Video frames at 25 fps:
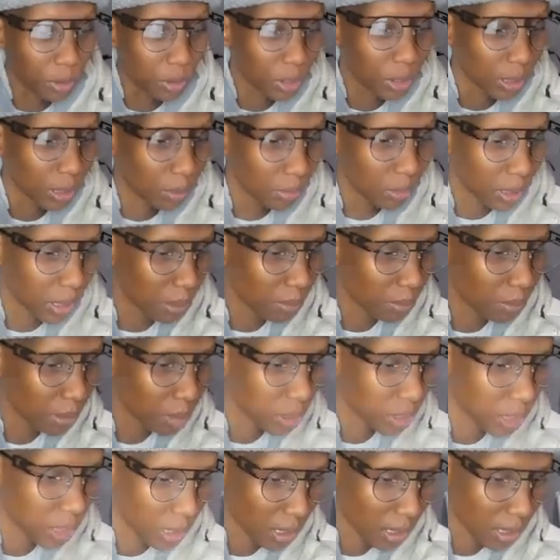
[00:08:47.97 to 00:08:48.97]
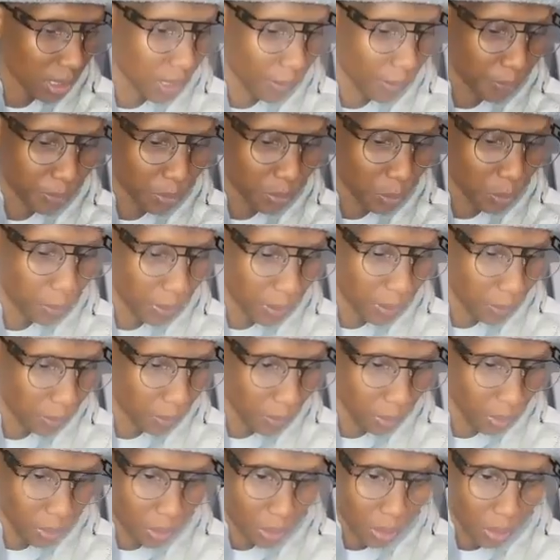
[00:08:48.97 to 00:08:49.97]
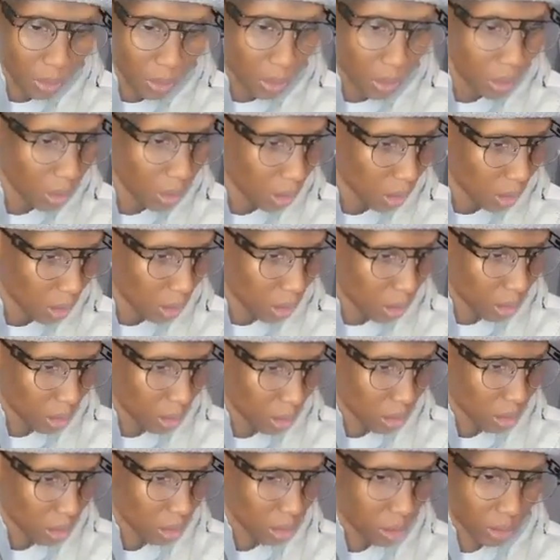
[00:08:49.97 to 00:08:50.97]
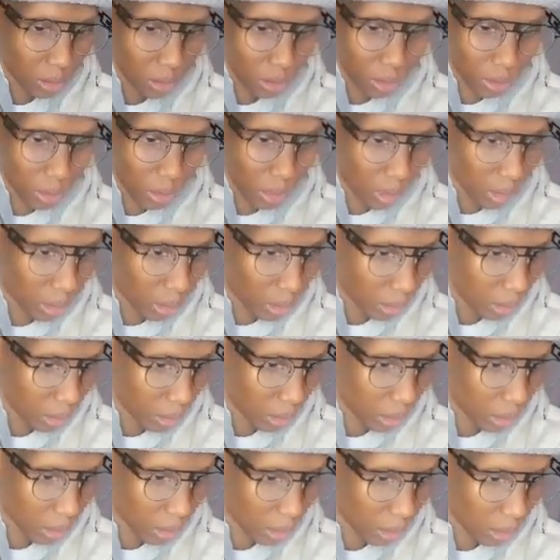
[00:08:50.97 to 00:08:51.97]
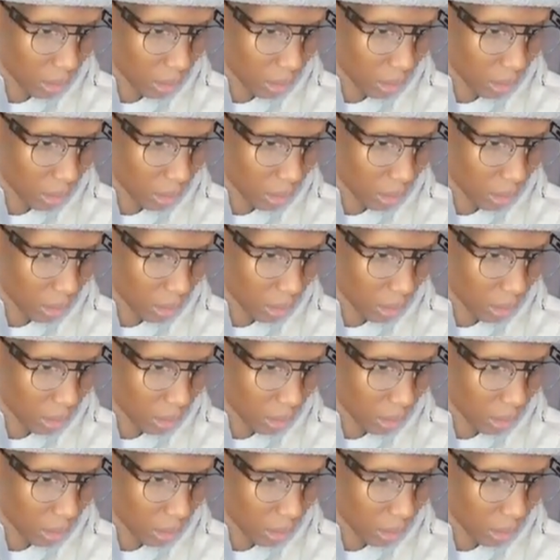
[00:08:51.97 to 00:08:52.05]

Let me shout out some few people. This is done.